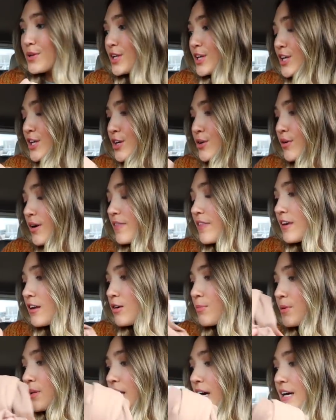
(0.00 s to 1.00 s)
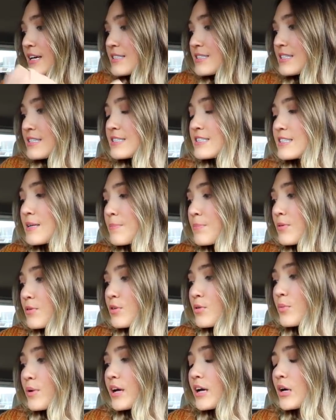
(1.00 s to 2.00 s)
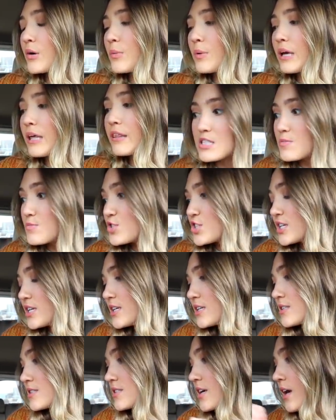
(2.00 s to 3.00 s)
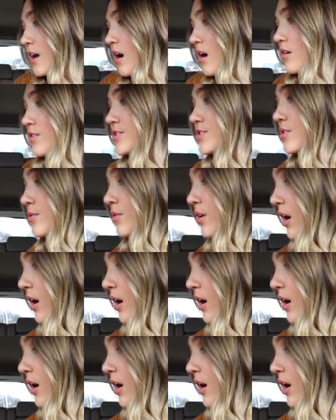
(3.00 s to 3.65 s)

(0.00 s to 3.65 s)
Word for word: really cute. I think it'll be nice and simple to wear with some jeans. I also